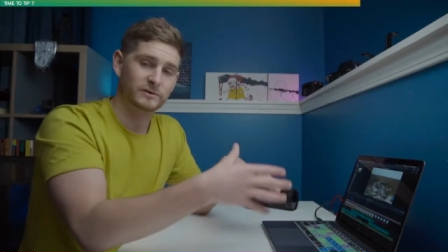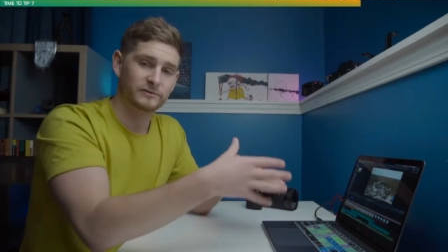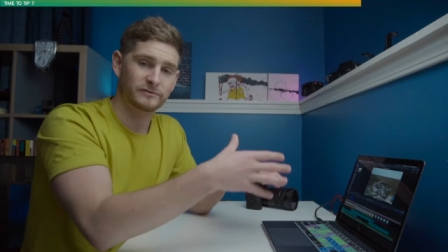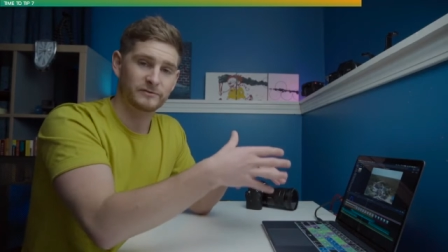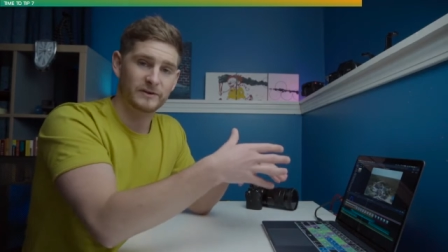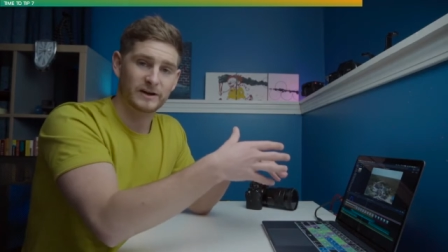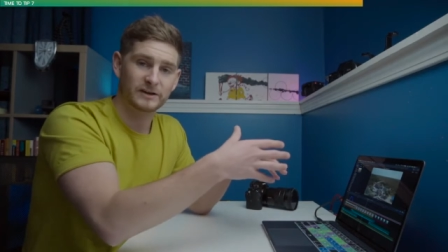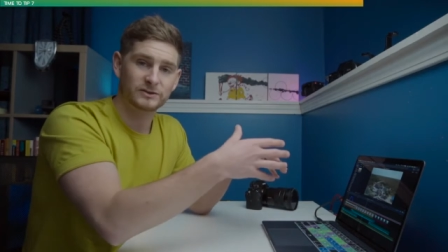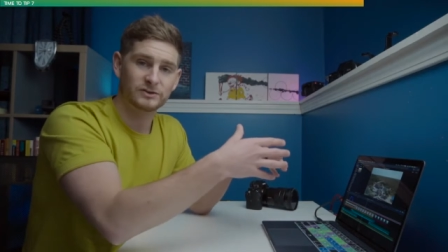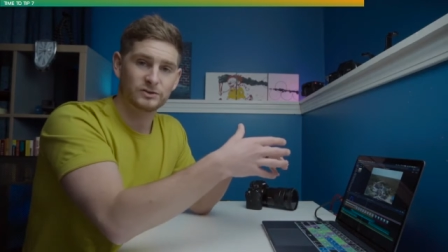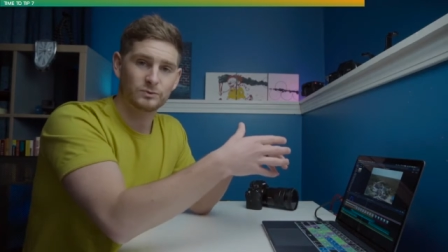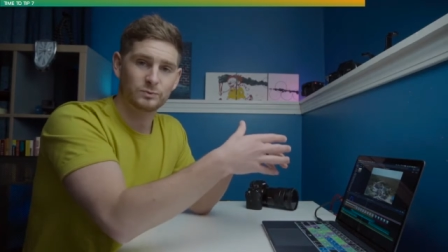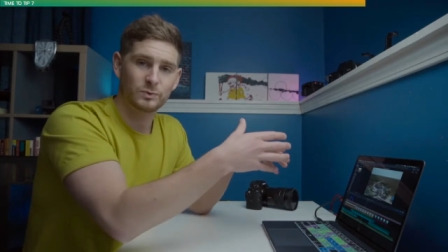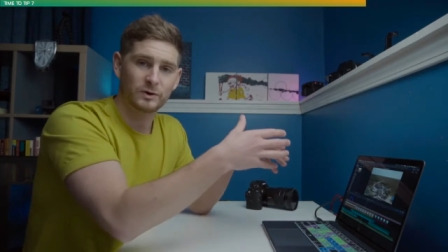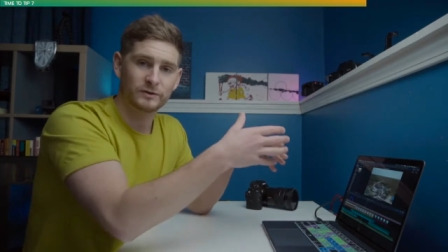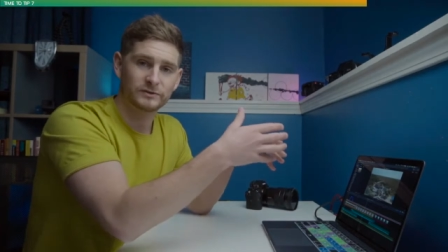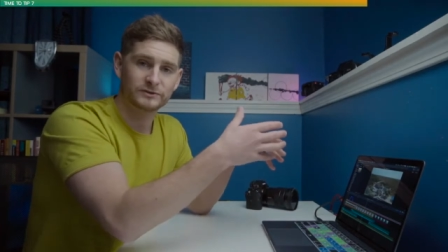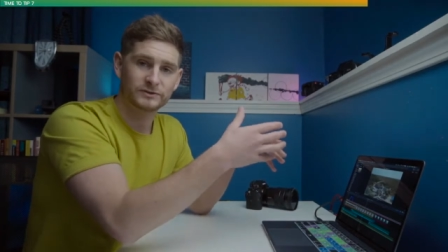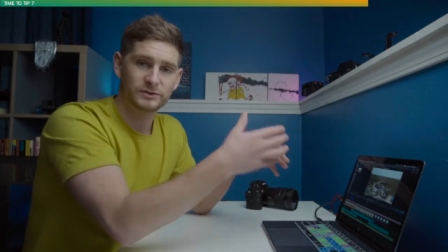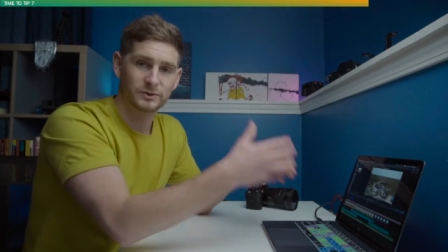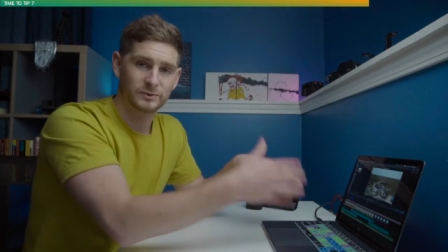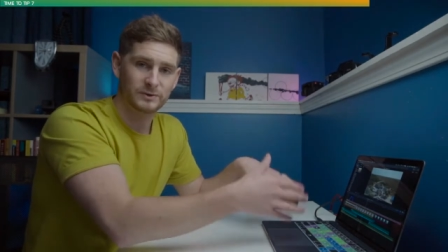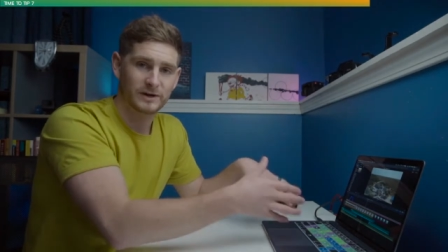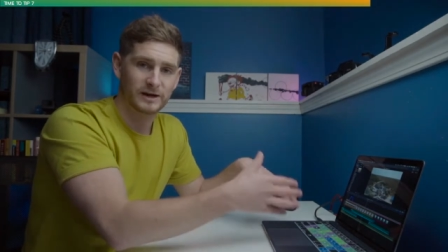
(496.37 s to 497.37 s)
effect you
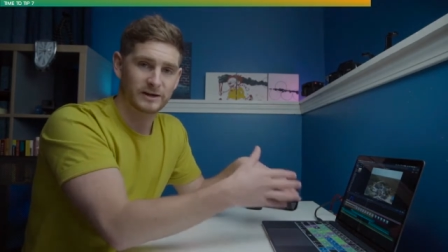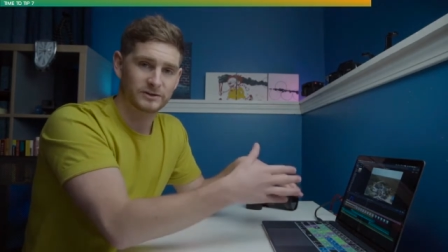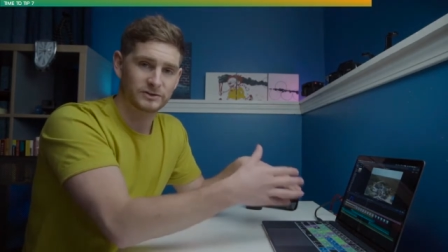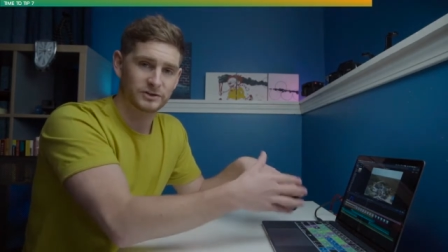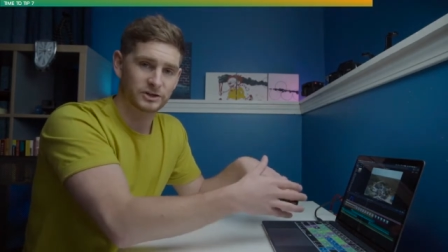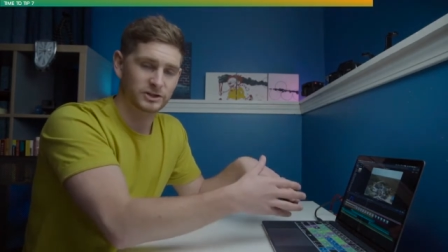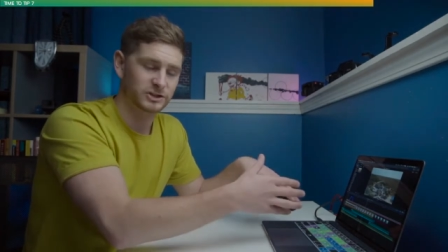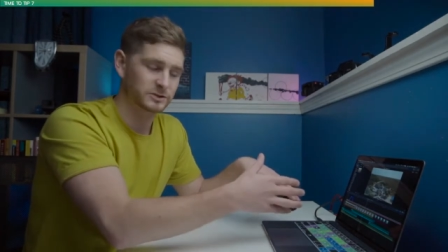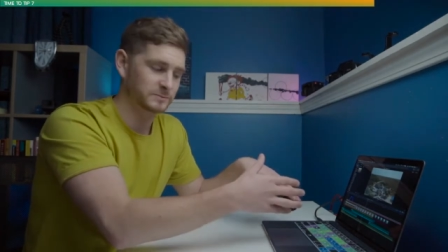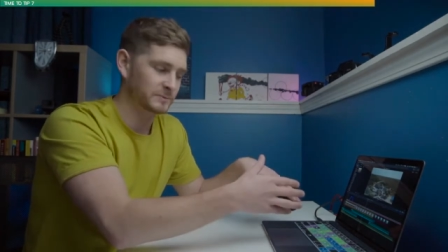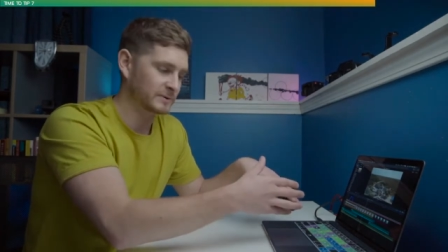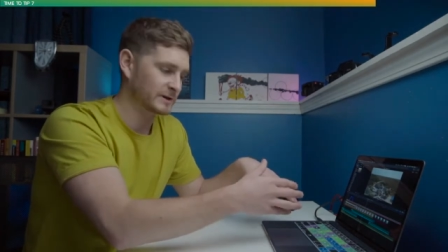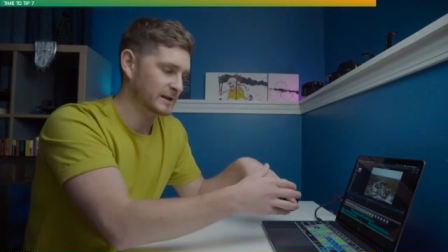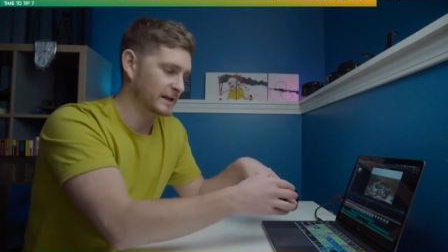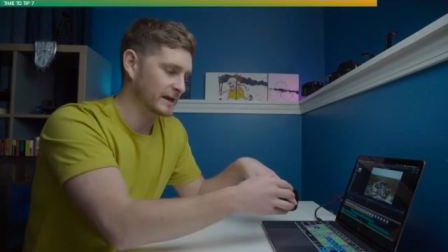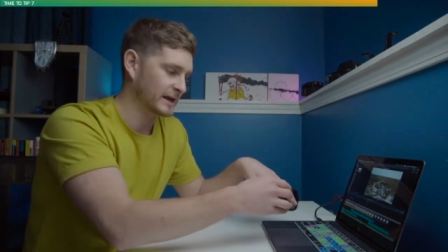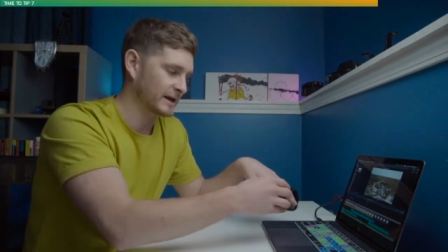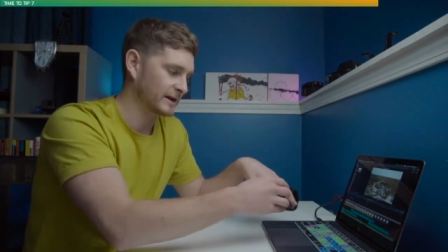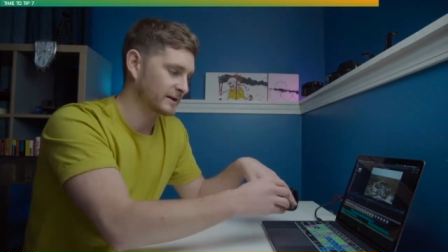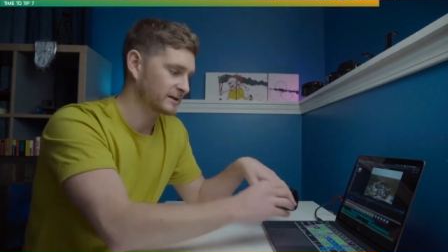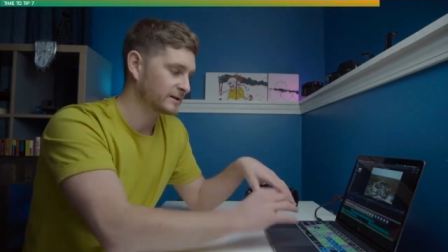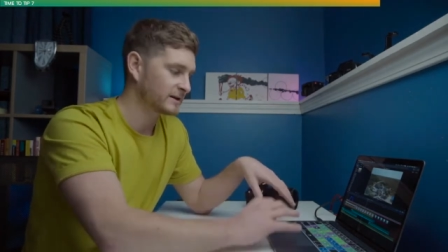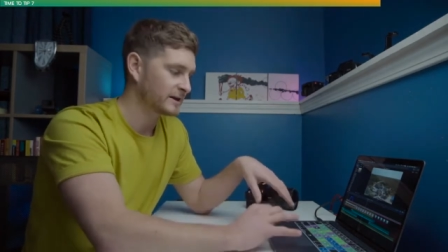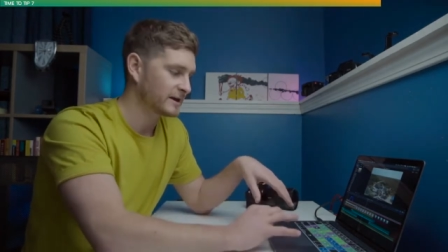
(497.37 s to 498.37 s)
want to that adjustment
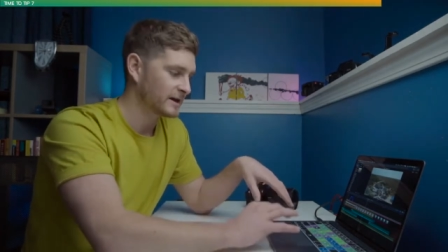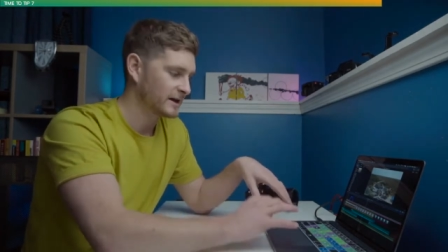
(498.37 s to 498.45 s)
layer,